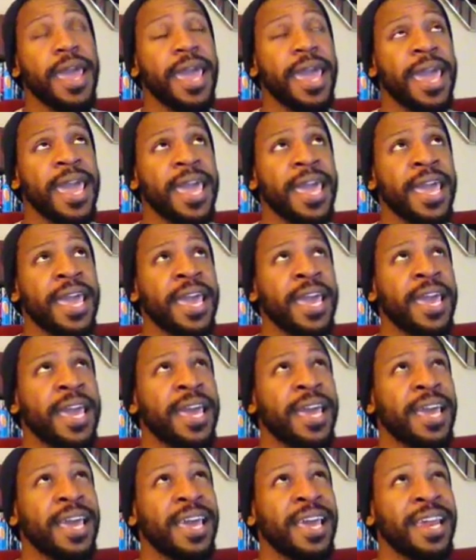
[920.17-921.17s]

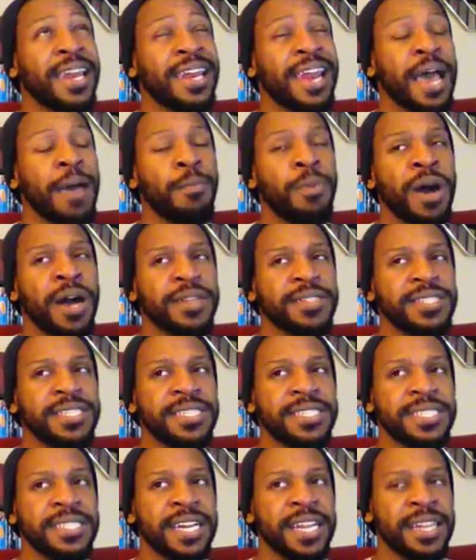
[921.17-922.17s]
and I bought
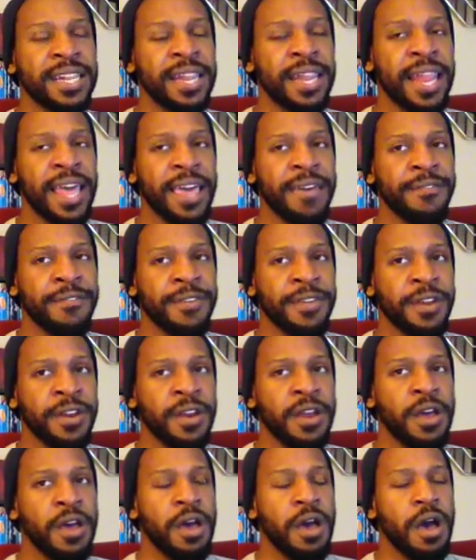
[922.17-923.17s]
season 11
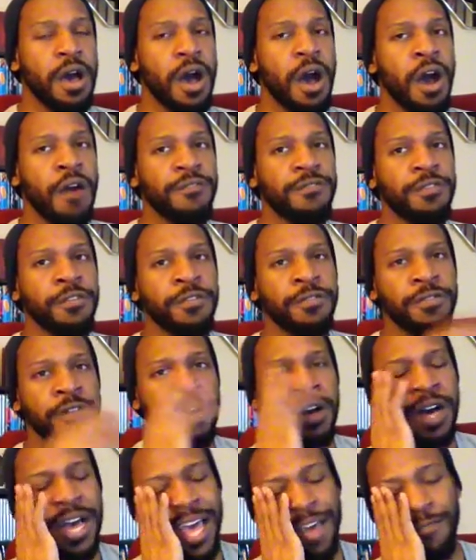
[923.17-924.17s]
off
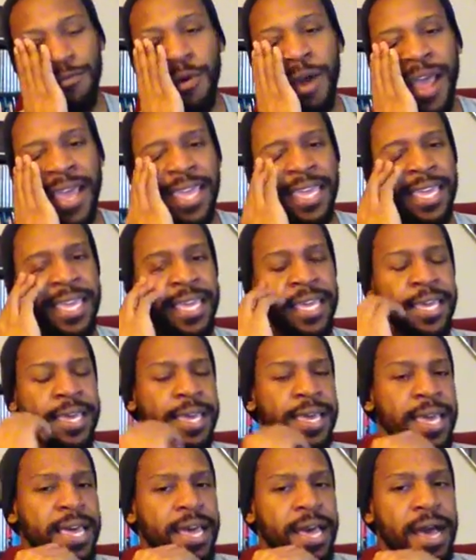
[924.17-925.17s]
of FYE
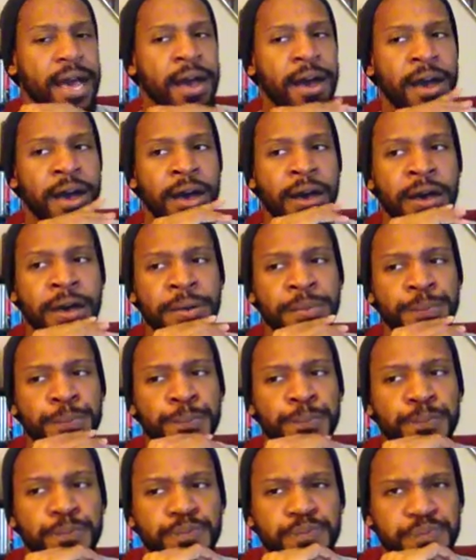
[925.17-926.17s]

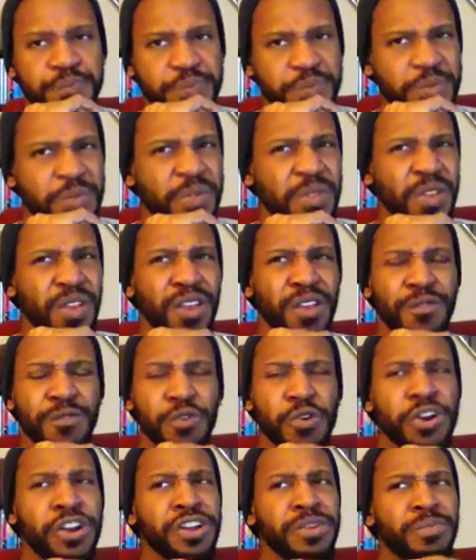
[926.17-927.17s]

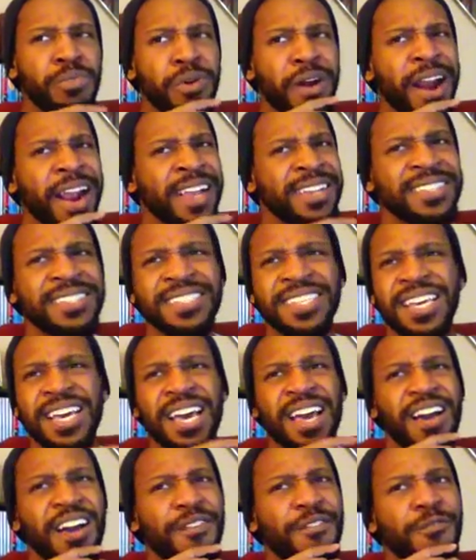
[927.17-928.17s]
for a good price.
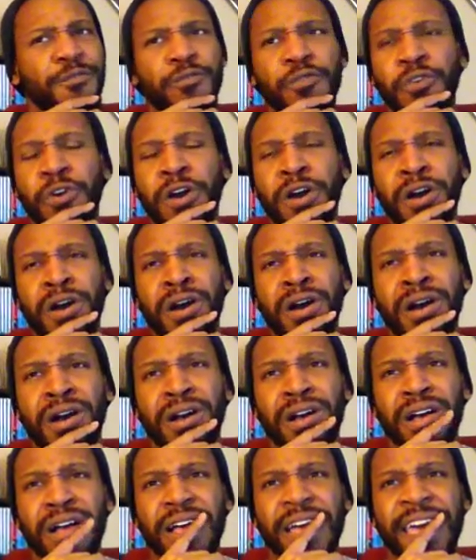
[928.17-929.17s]

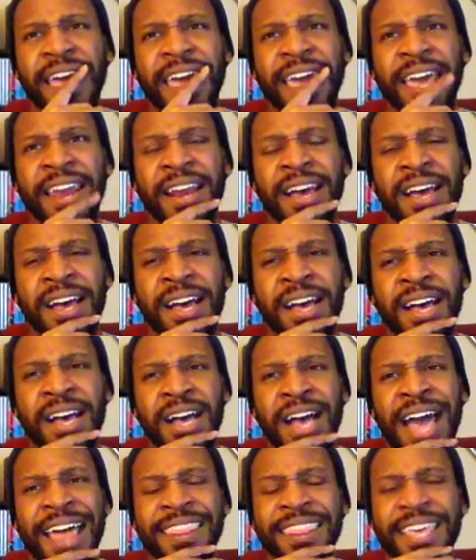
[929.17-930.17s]
And
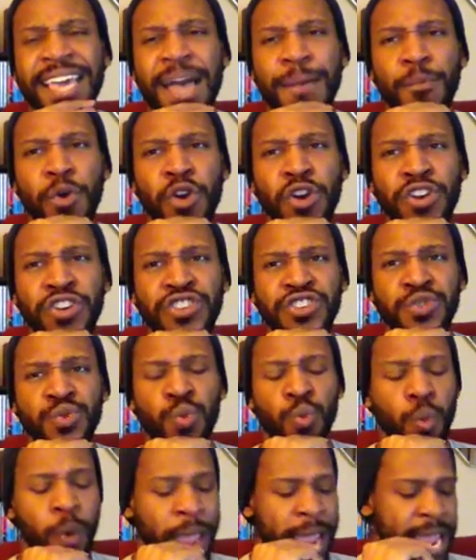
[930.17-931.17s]
I think I'm gonna just
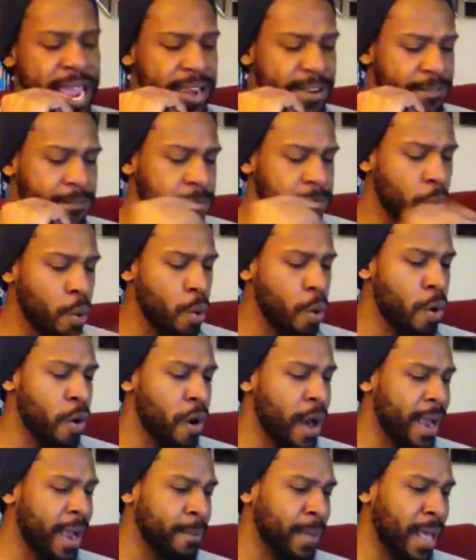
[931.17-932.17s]
wait
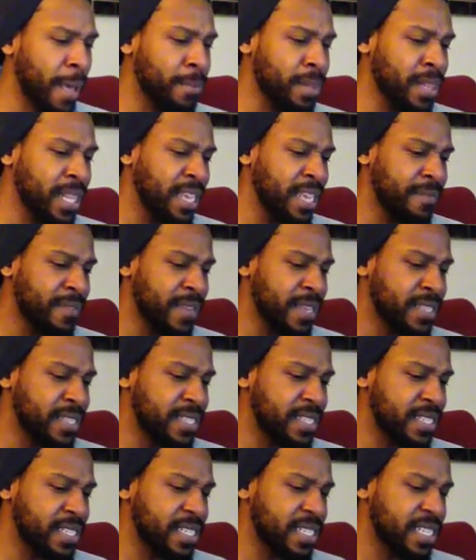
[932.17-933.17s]
for. I believe
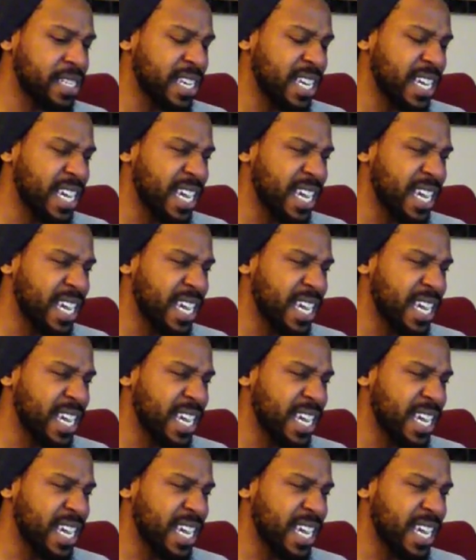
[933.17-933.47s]
it's